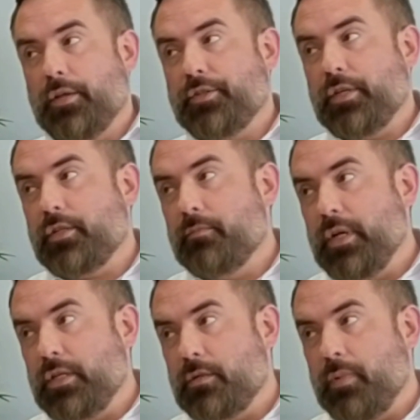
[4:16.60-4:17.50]
system
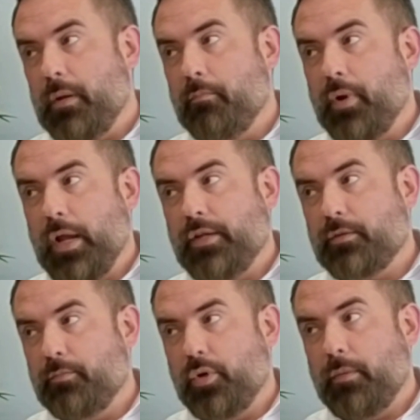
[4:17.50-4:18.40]
needs to be in
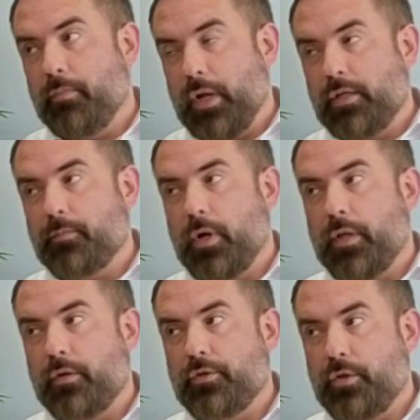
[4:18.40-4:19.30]
place and put in place by
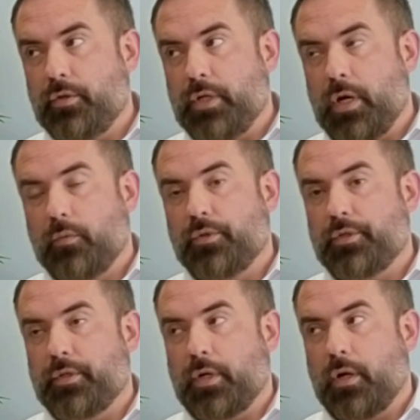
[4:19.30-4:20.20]
those duty
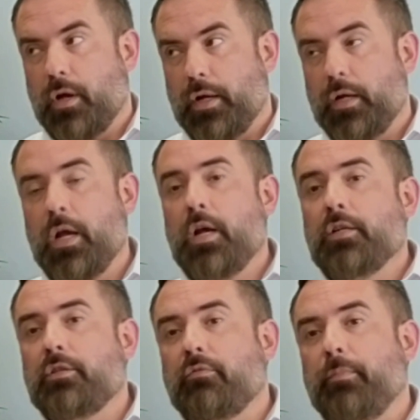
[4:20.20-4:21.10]
holders and the client
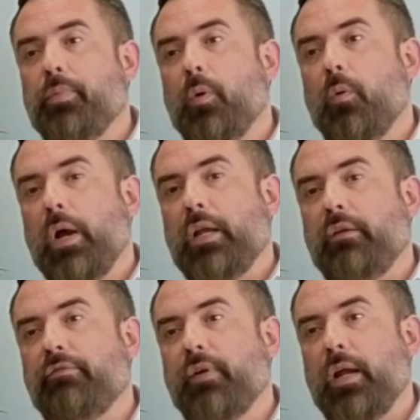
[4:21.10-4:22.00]
to report
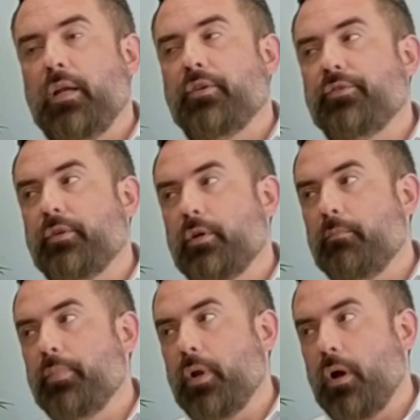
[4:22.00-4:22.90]
any failures to
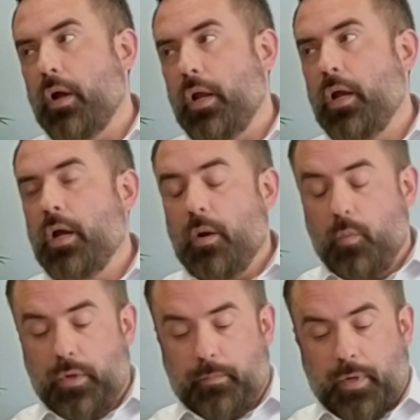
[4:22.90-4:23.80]
comply
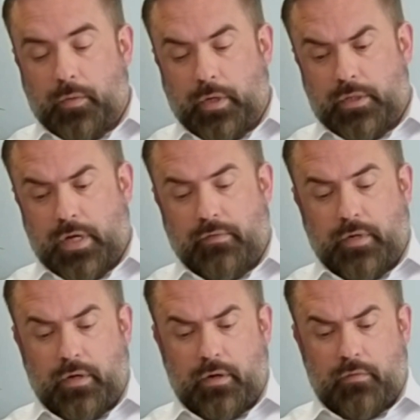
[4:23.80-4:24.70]
with the building
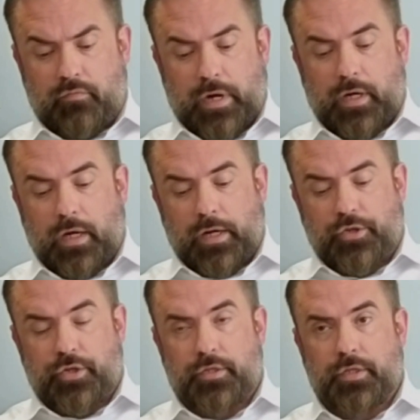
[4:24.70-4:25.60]
safety
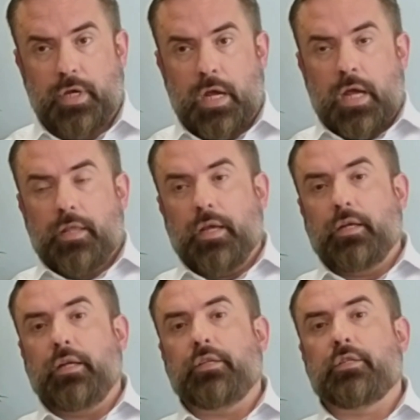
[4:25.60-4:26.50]
regulations.
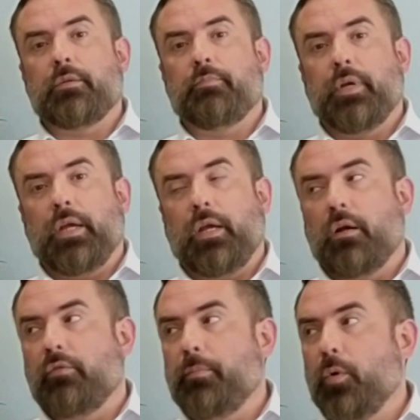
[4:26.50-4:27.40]
There needs to be
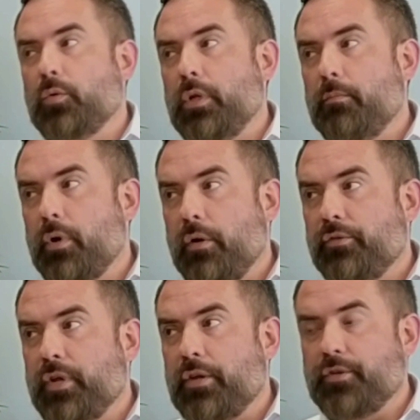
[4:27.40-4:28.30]
a reporting
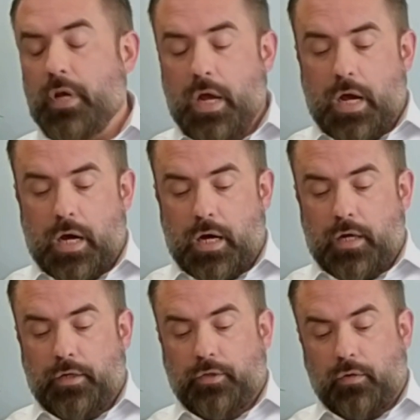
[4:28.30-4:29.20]
process
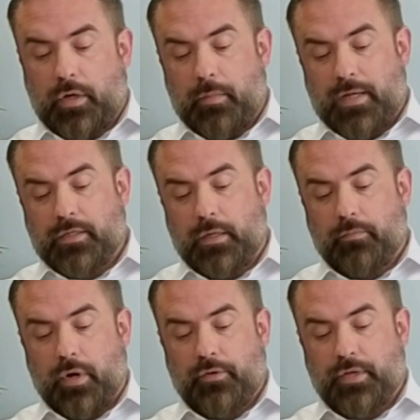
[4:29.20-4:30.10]
and a
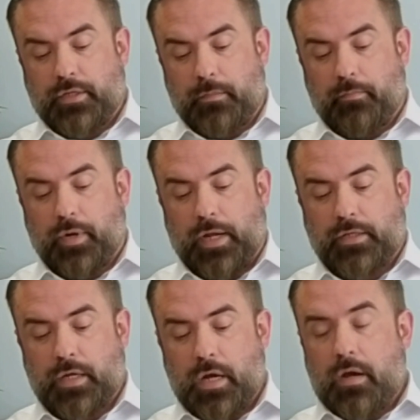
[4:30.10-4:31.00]
documenting process in
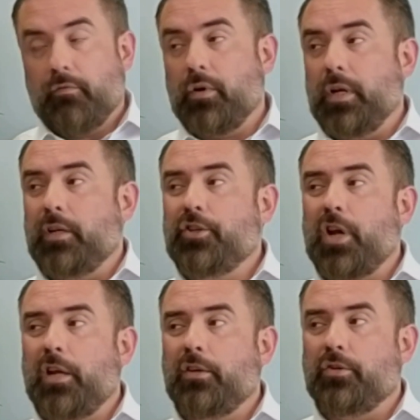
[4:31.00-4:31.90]
place for any
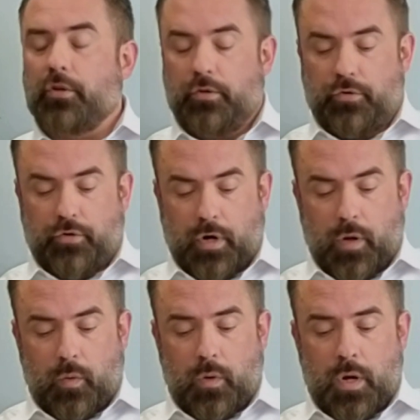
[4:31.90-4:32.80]
change
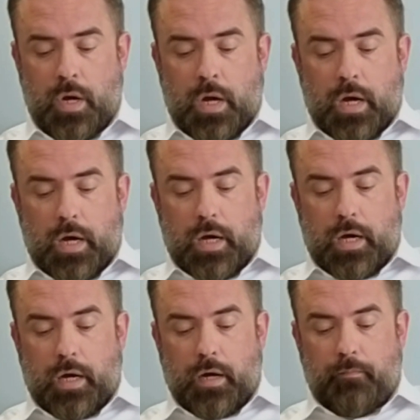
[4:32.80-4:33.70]
control
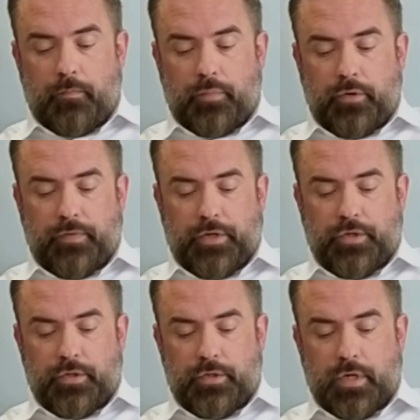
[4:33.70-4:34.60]

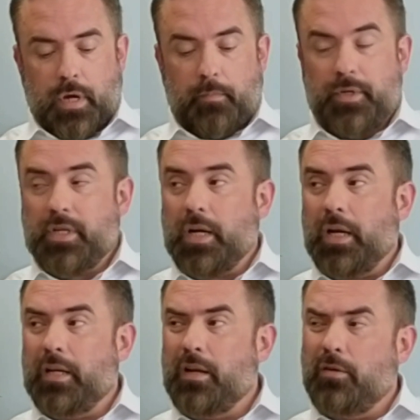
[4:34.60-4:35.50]
provisions,
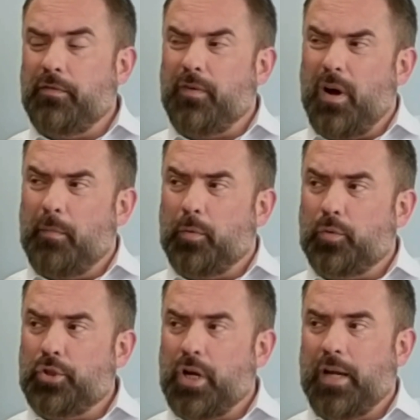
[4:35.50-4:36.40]
particularly
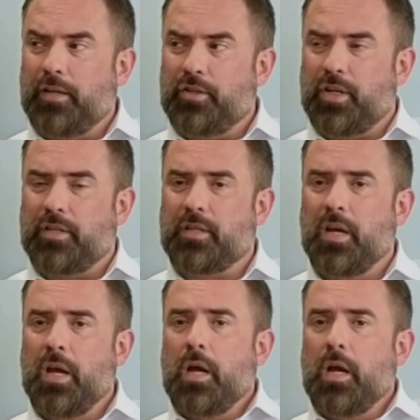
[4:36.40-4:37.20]
notifiable changes